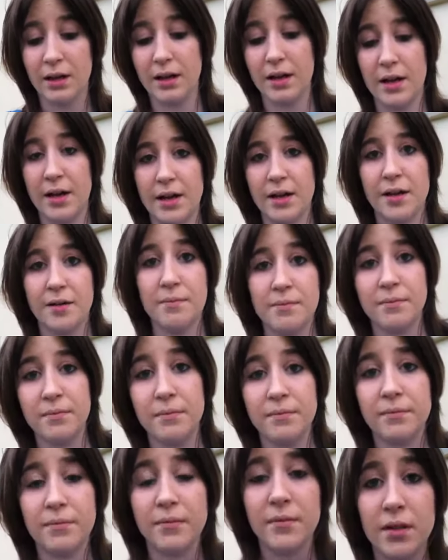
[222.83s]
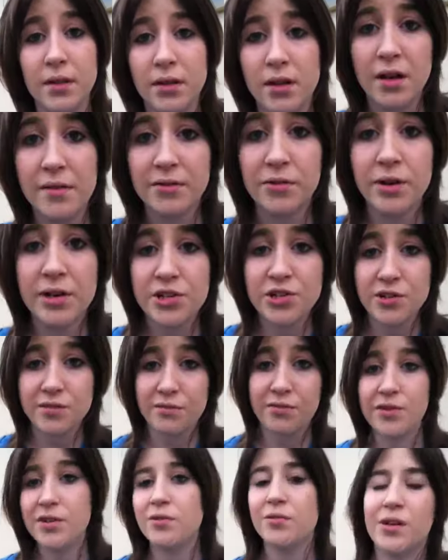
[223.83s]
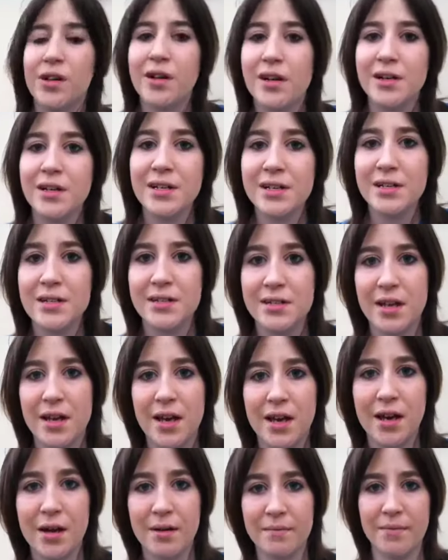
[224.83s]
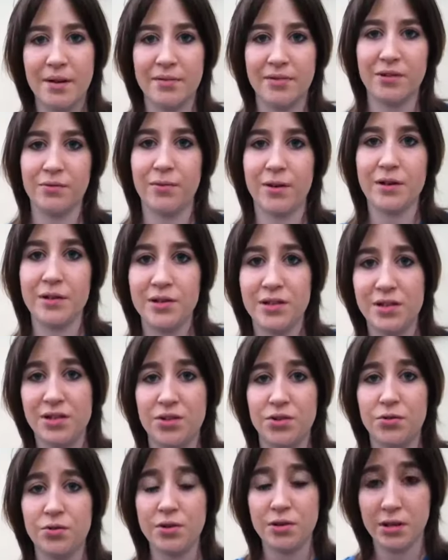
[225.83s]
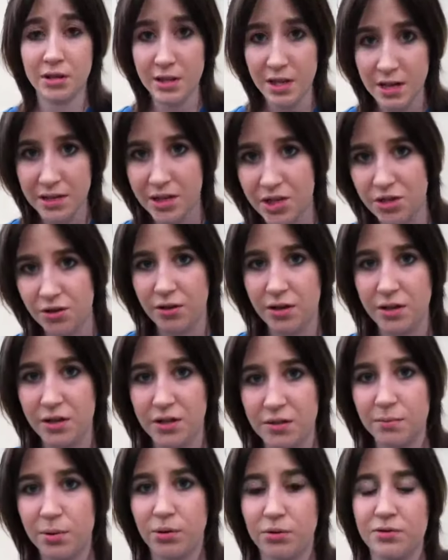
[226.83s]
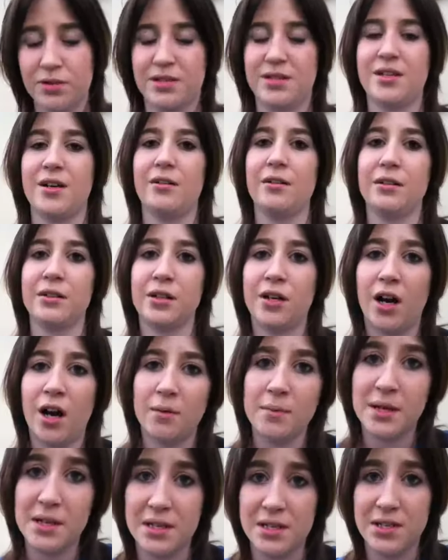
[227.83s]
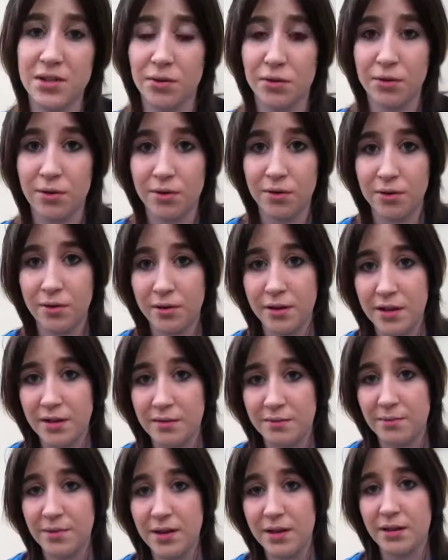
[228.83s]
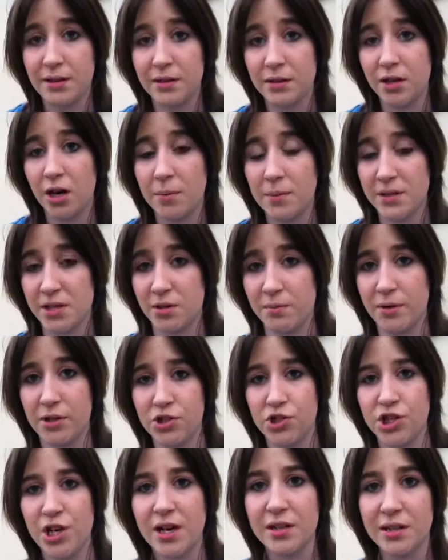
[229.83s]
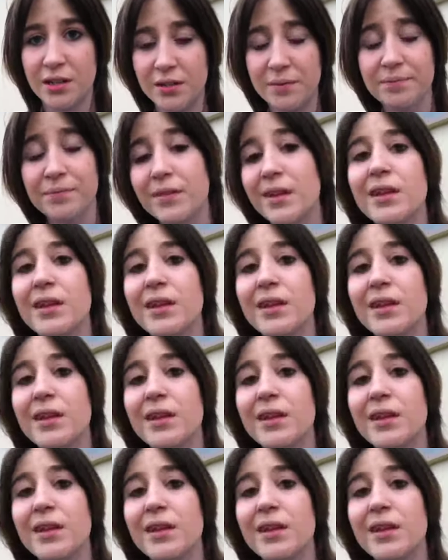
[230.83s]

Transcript: Um, I have a question for you guys. Um, if you want to, you can answer it. You can post down in the comments or leave me a comment on my channel.